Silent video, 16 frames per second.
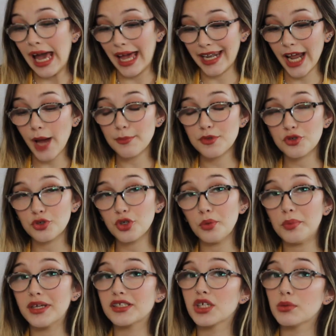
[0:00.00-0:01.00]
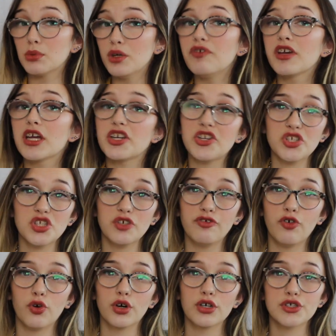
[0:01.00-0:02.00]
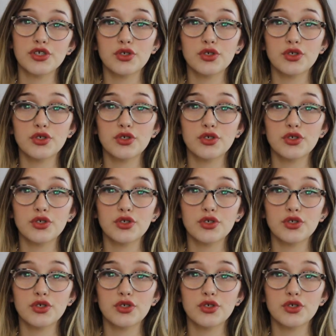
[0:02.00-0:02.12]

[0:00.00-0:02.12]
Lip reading: And now I'm screwed because they're moving into Sephora.